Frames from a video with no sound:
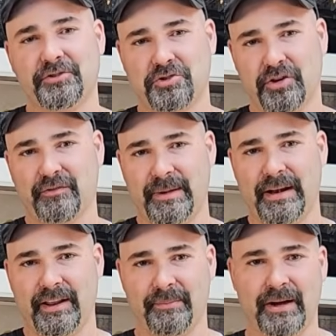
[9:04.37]
should have been
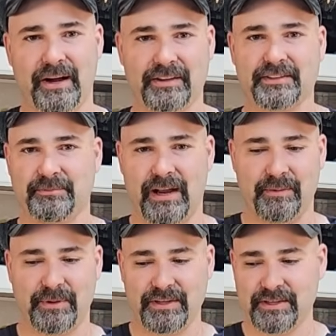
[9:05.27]
out of the box, in my
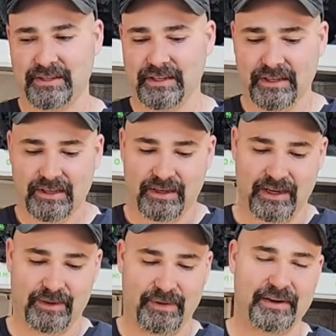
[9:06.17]
opinion.
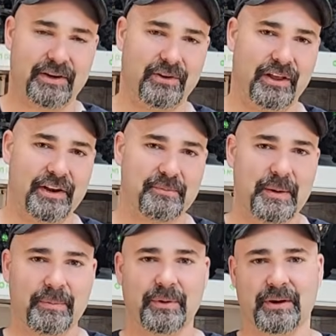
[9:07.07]
I know a lot of you
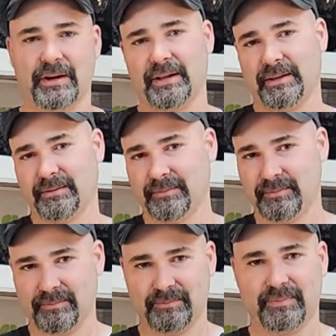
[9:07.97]
people are going to
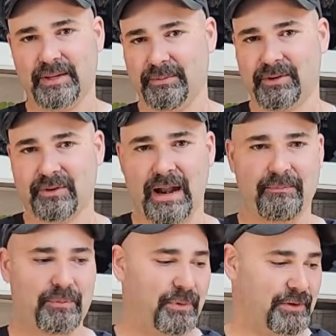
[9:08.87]
give me
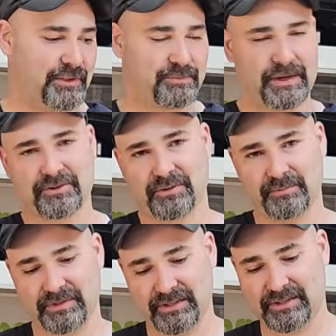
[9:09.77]
crap for putting
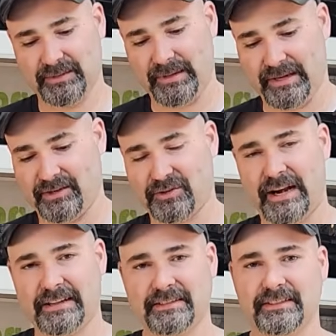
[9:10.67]
Spectrum system in a
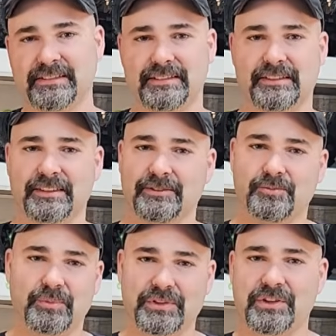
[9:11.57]
Traxxas,
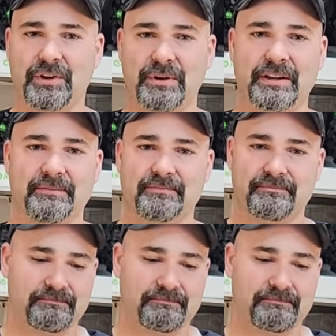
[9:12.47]
but you know what?